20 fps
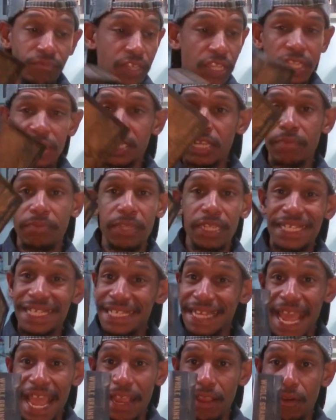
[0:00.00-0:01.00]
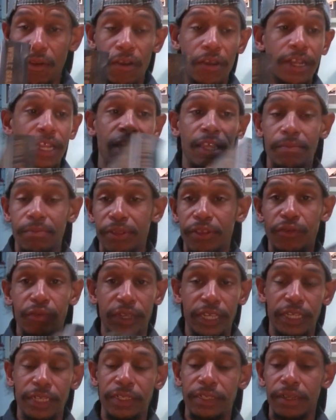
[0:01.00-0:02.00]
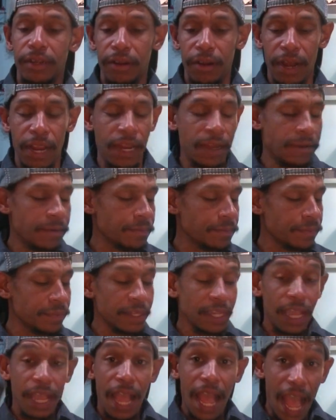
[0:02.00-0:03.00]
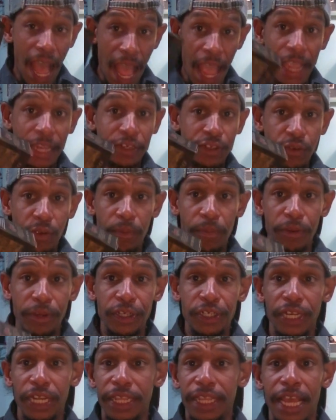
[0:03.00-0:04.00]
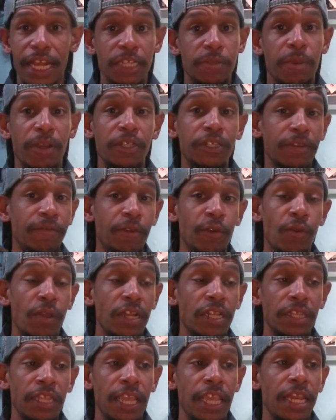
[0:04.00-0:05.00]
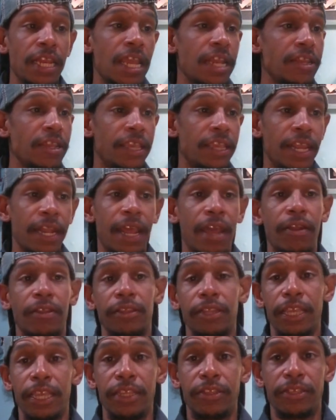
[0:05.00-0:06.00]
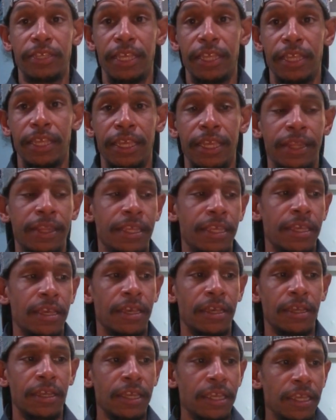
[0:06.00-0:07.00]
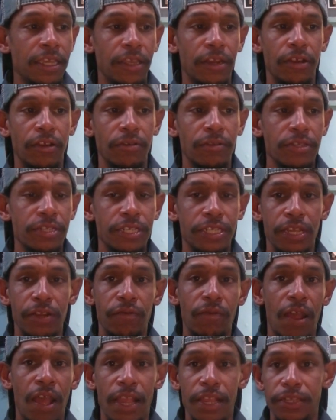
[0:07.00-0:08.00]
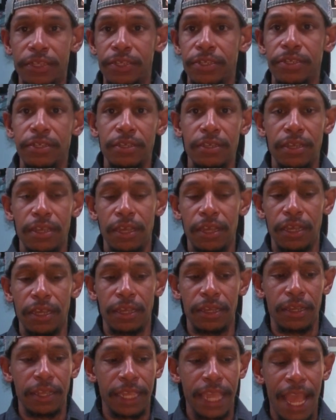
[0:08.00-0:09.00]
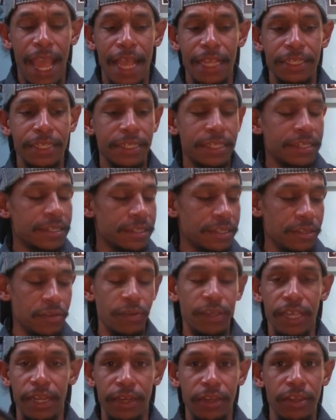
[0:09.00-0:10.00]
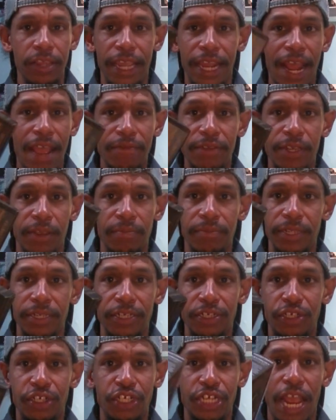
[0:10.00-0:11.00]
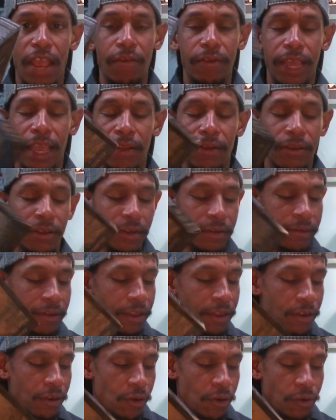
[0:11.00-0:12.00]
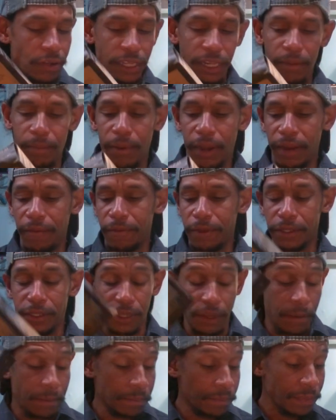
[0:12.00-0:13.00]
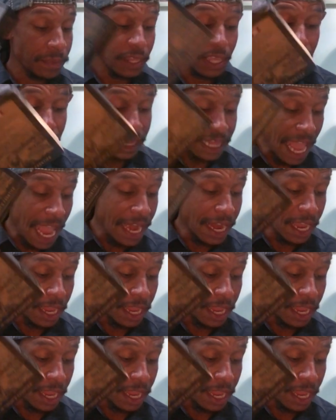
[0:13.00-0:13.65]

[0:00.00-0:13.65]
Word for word: It's something to snack on in between, all right? I do appreciate that, especially if you're running late and you're getting out on the lake to get, get the, uh, you know, sunrise uh, casts. You can, you can have something to chow down on early in breakfast. So that